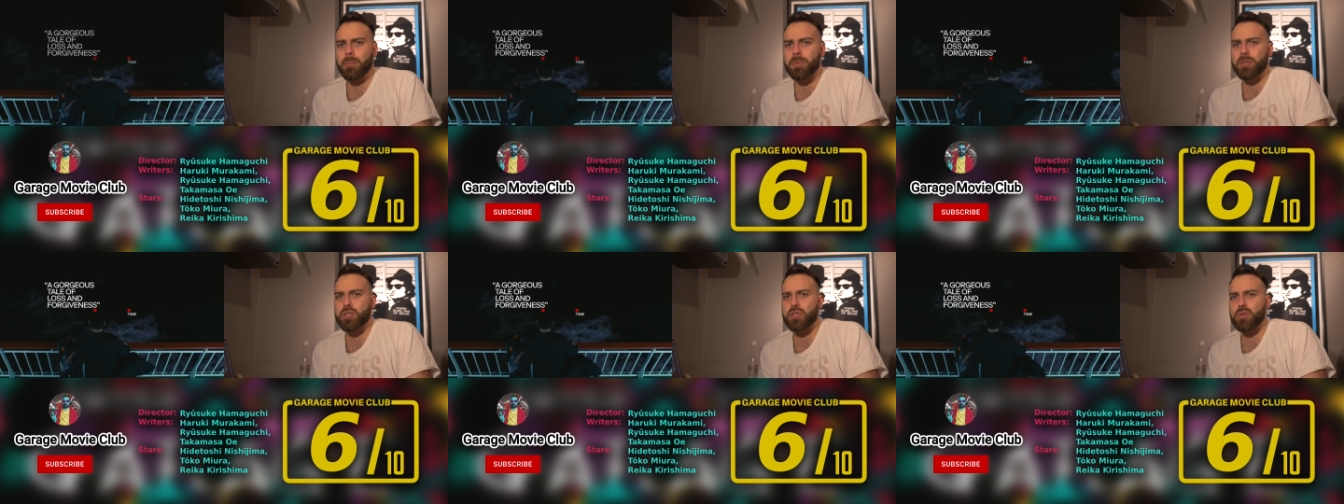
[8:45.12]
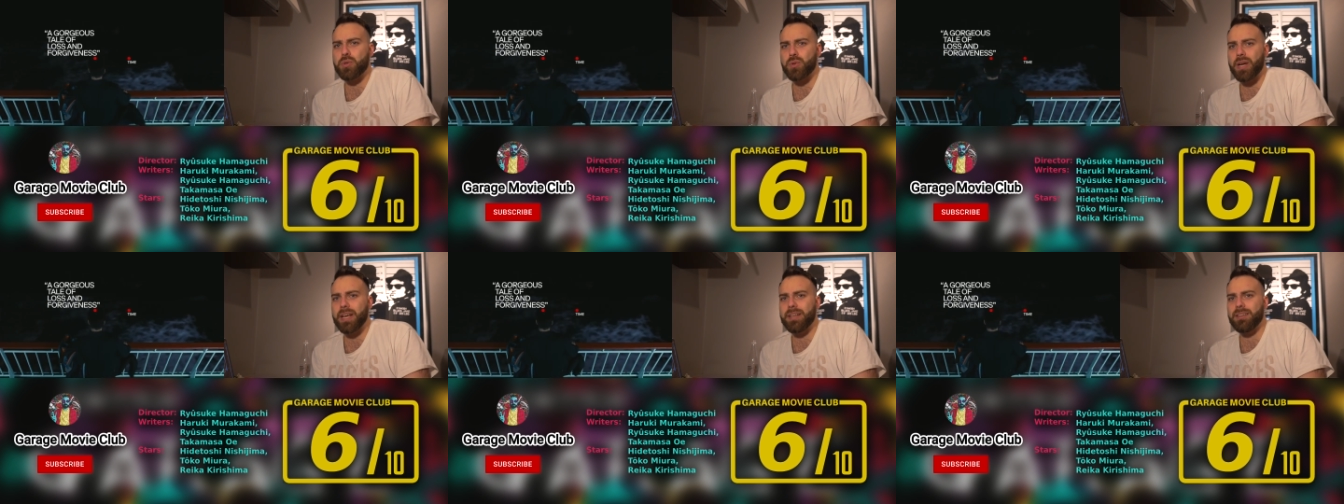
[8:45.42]
a
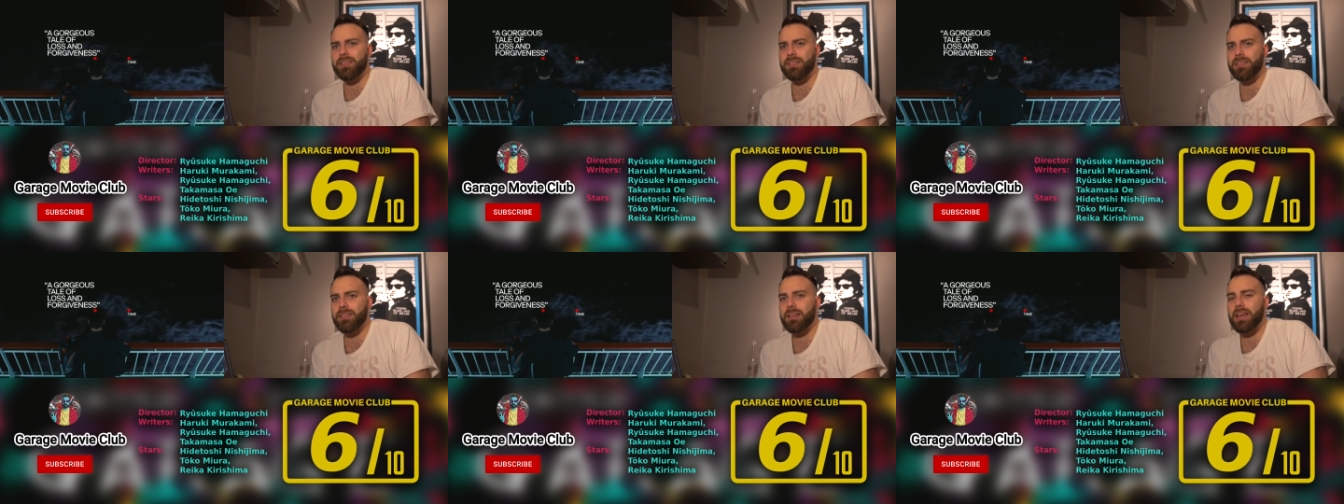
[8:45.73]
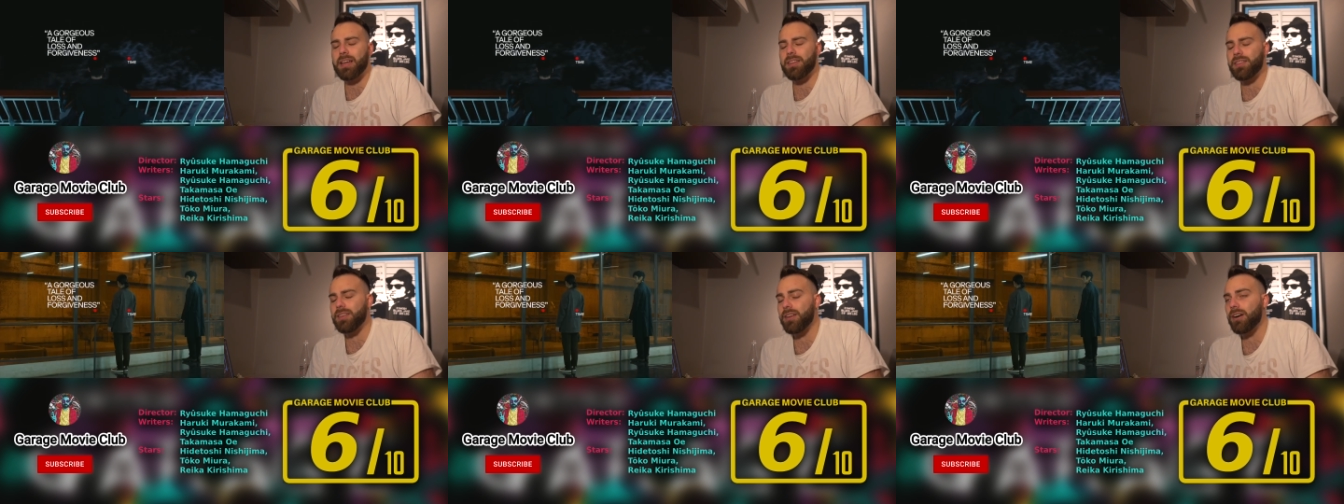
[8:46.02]
trend
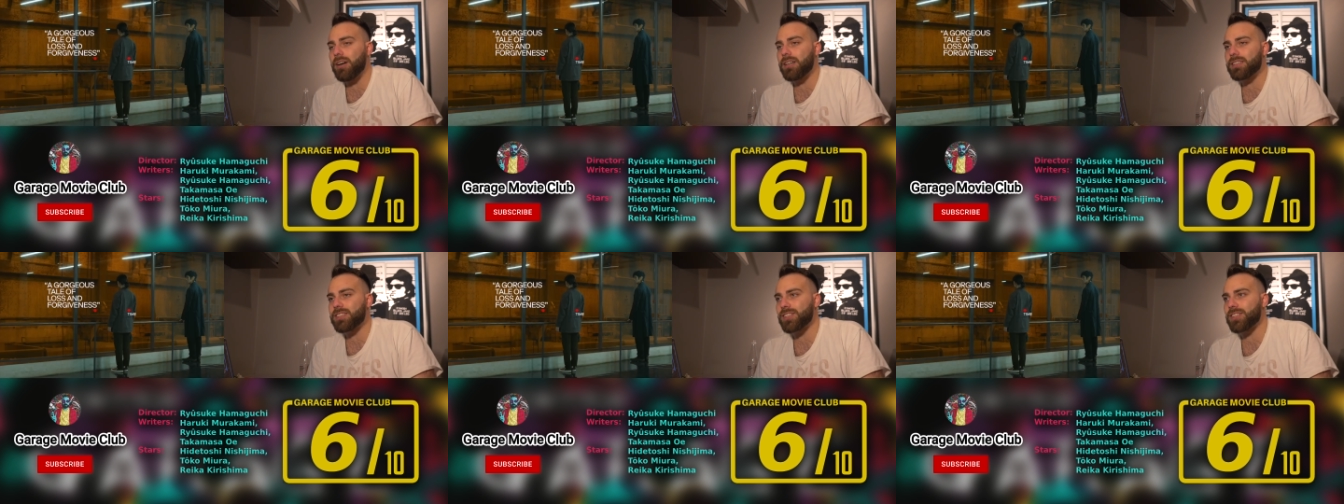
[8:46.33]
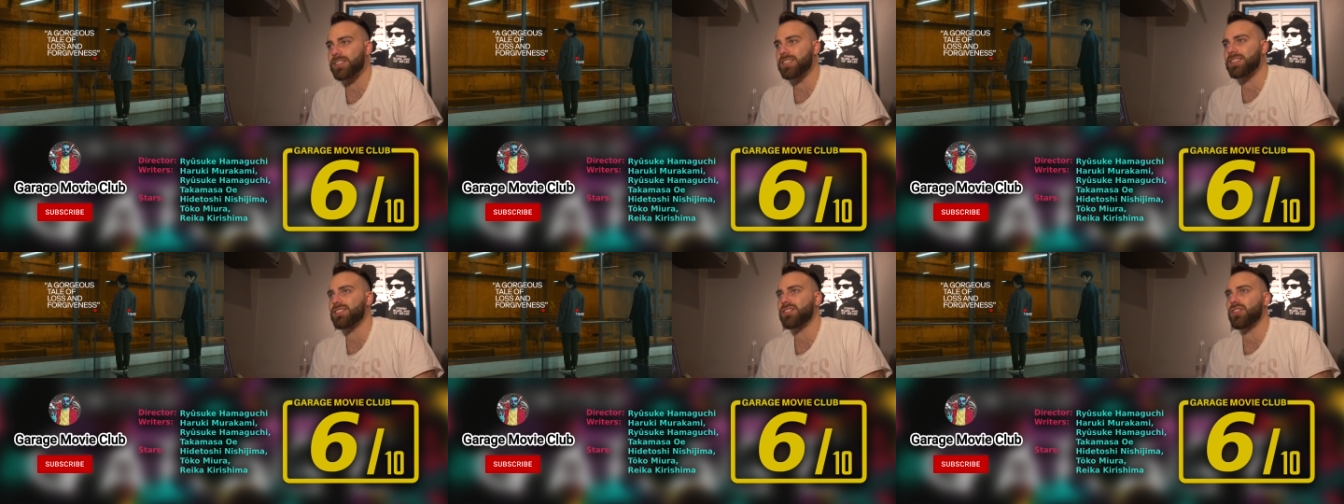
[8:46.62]
at the
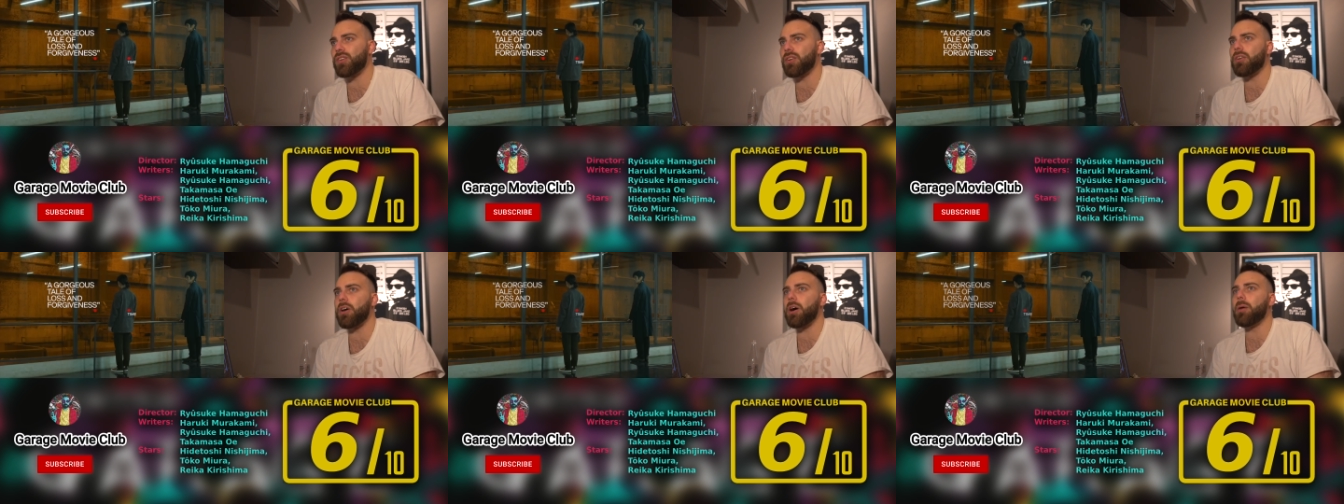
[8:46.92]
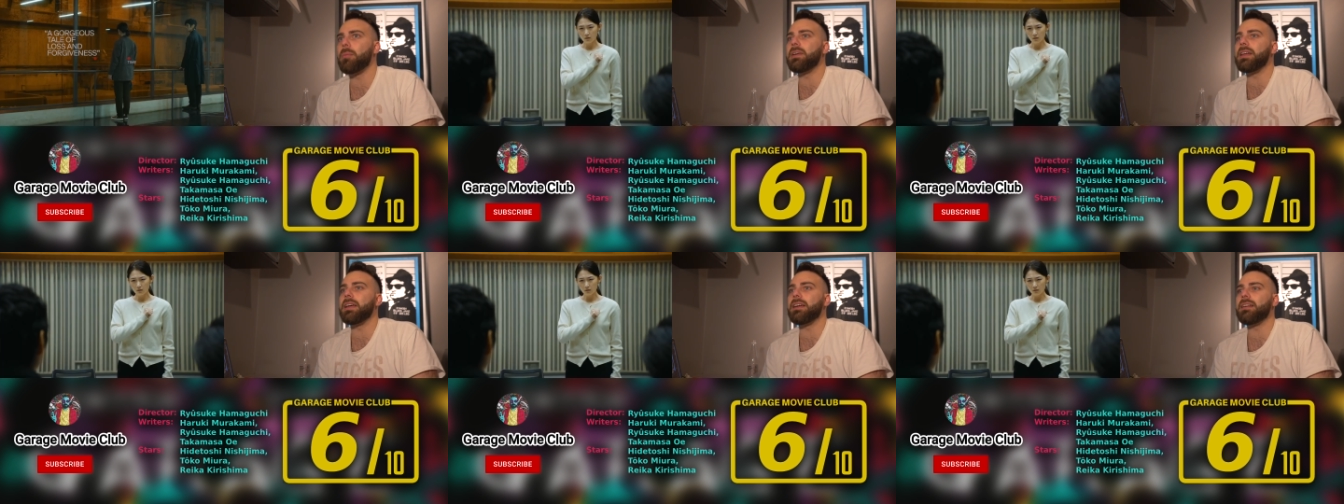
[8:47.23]
Oscars to
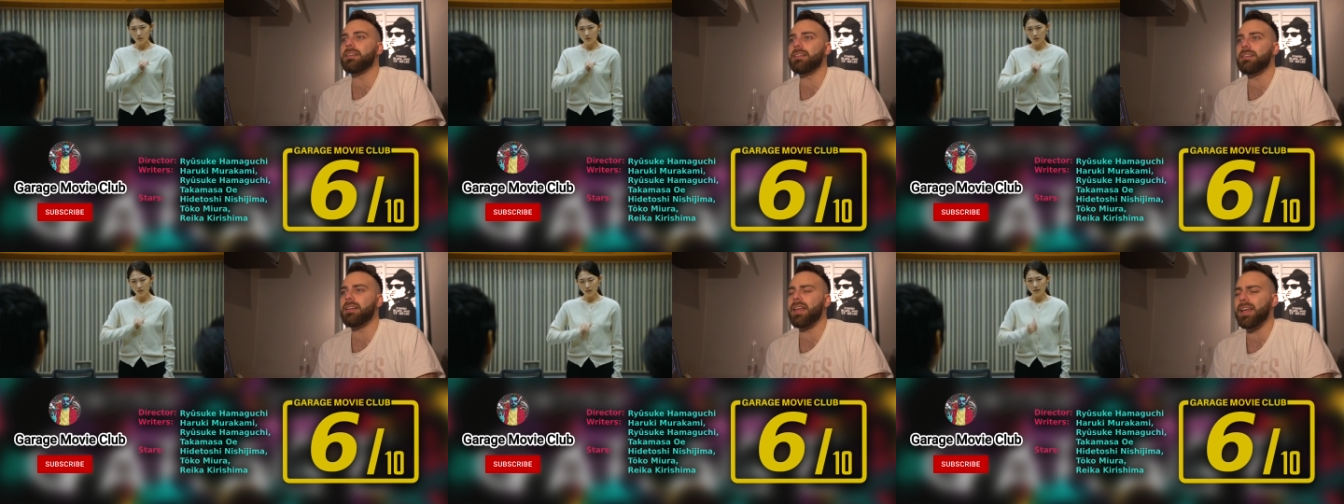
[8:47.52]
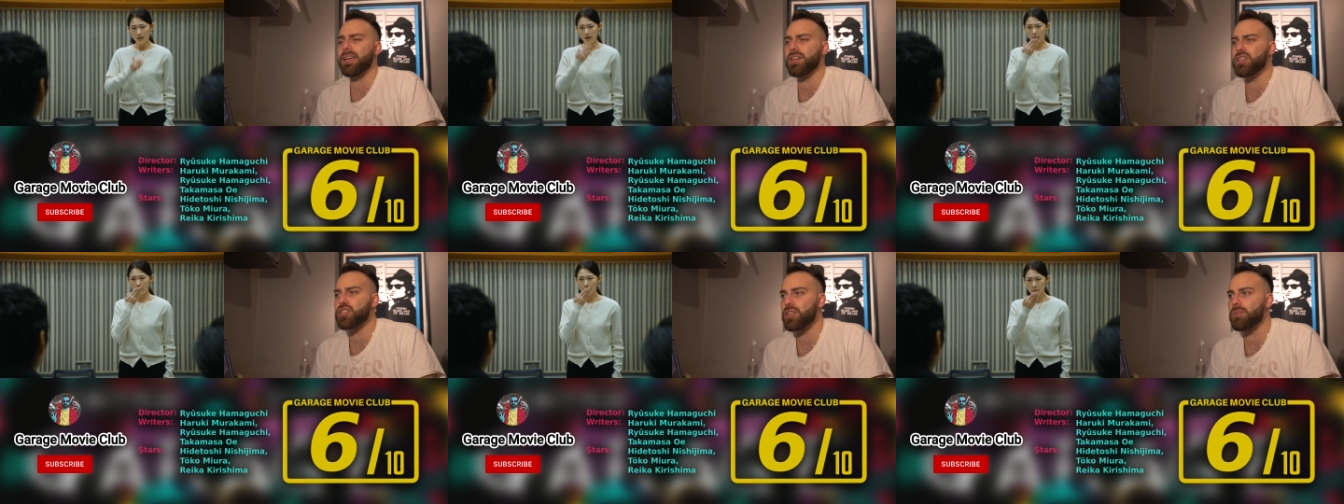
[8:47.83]
nominate an
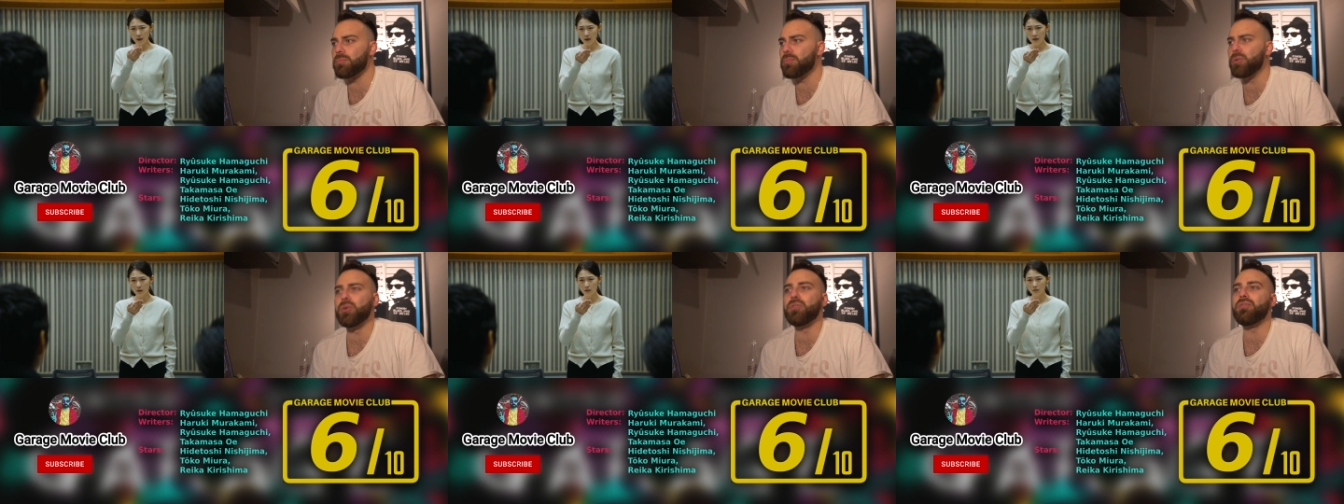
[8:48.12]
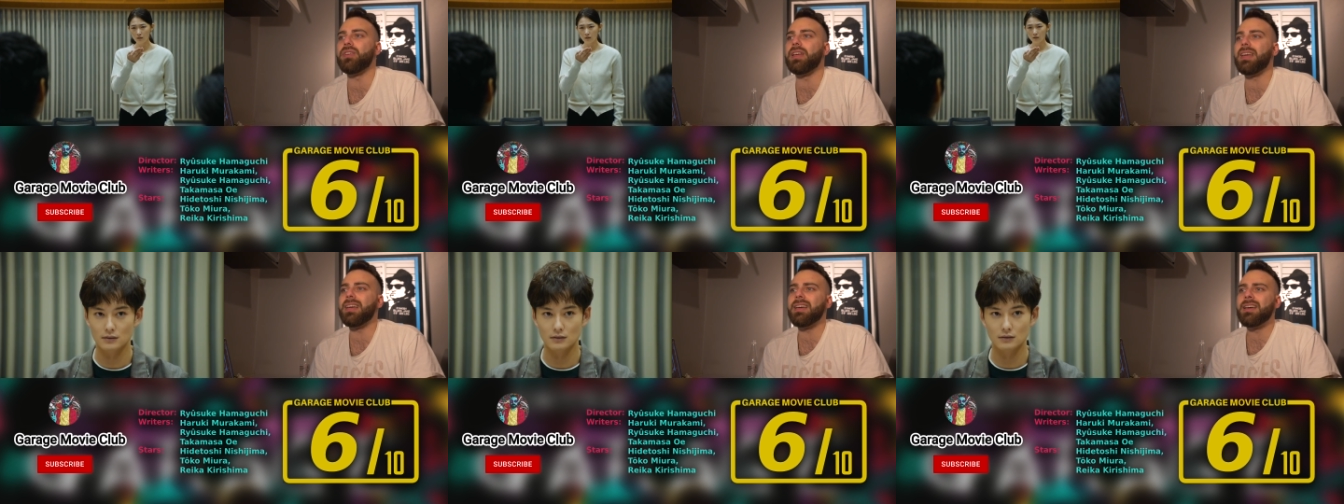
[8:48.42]
Asian
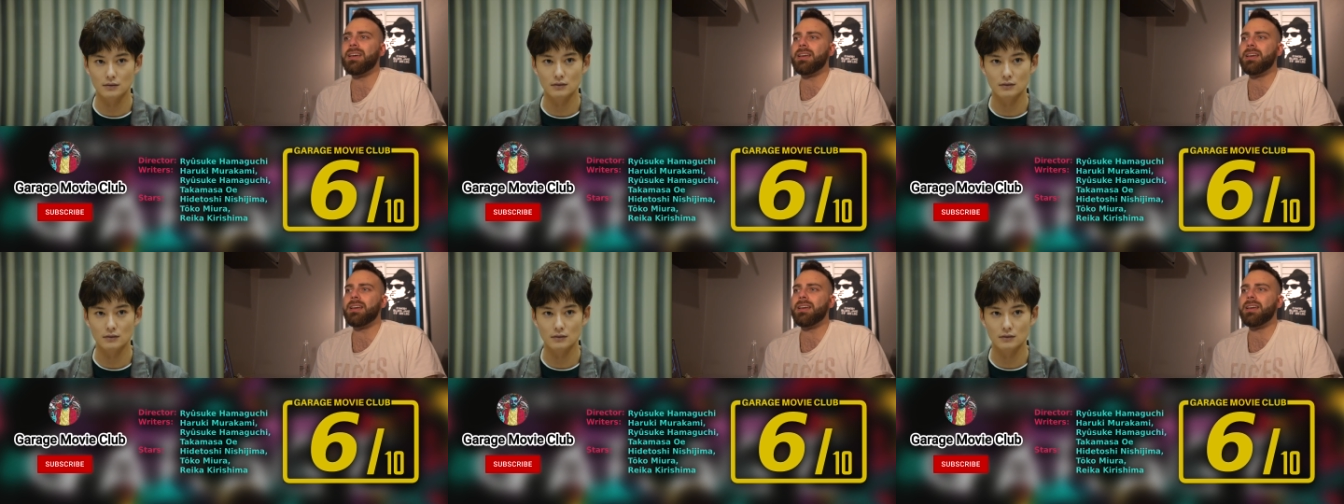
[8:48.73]
movie.